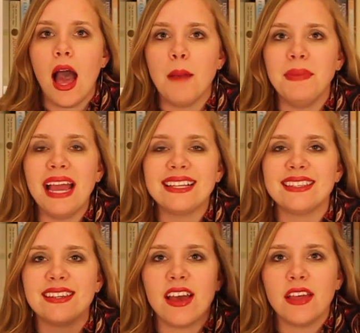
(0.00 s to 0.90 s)
Up
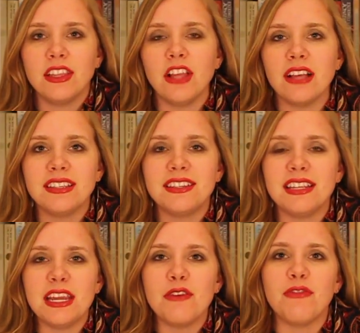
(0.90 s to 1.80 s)
next, The Lost
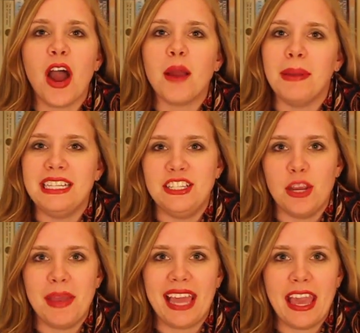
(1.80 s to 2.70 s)
City of Faar by DJ
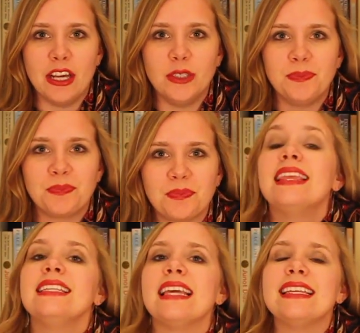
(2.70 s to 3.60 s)
MacHale.
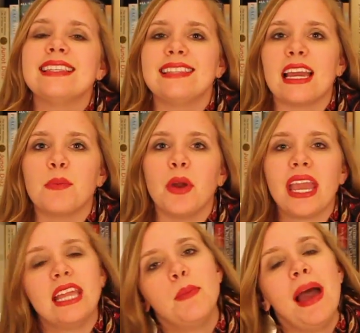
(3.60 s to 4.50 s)
This is the second book
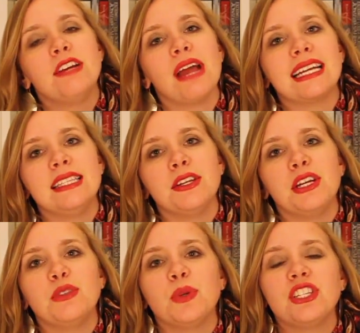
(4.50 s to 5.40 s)
in the Pendragon
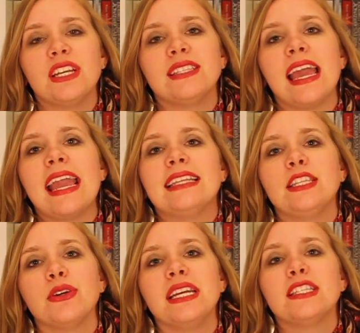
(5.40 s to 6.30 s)
series, which is a
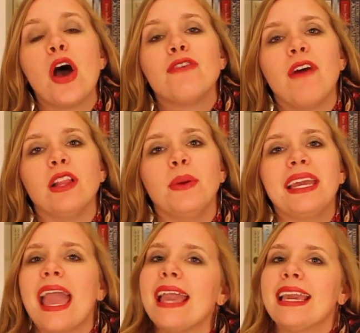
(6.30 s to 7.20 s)
series following
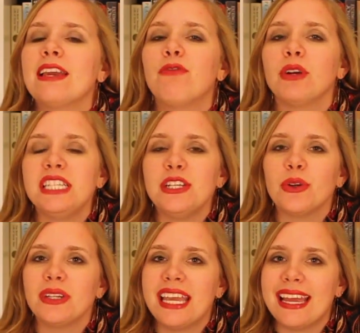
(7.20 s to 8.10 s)
a
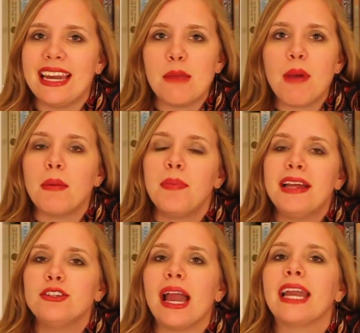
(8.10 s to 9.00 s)
14-year-old kid named Bobby
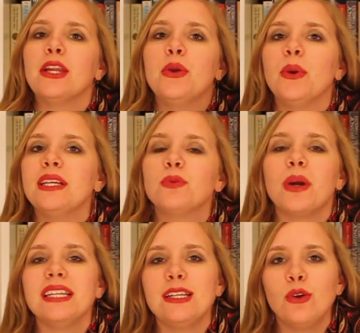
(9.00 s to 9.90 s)
Pendragon who is
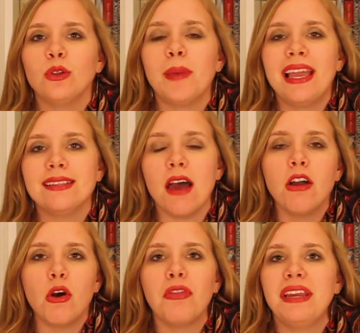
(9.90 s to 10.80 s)
one day told by his
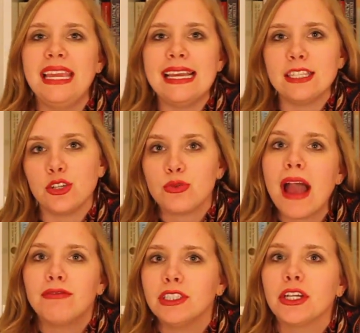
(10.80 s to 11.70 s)
uncle that he is a
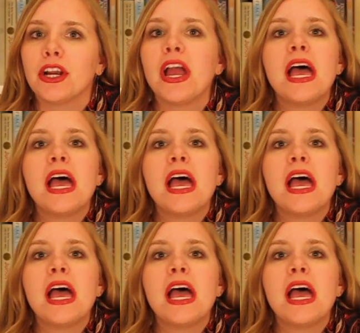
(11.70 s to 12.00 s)
traveler,